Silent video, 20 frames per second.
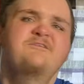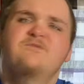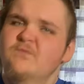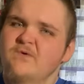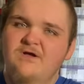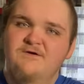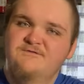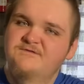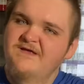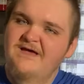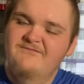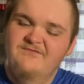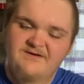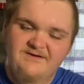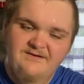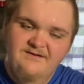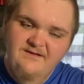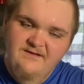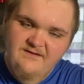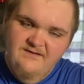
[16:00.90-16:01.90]

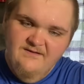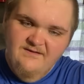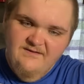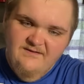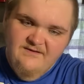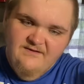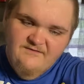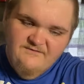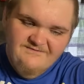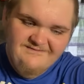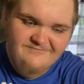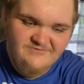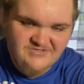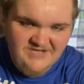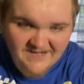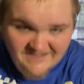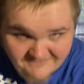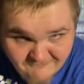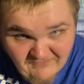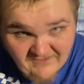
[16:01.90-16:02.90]
3:07. So I'm
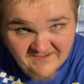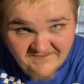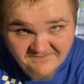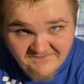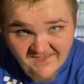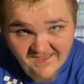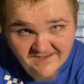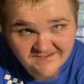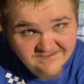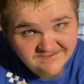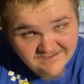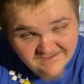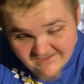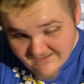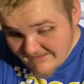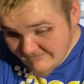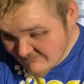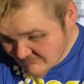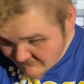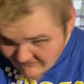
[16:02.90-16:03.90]
trying to break that.
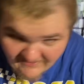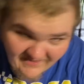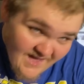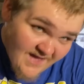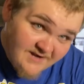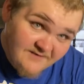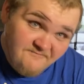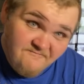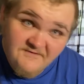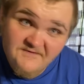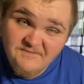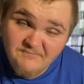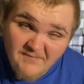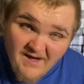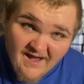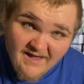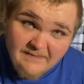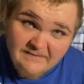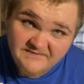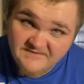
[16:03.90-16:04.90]
But we're at our 5th
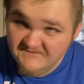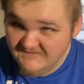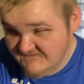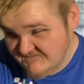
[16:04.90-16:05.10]
mile. It's the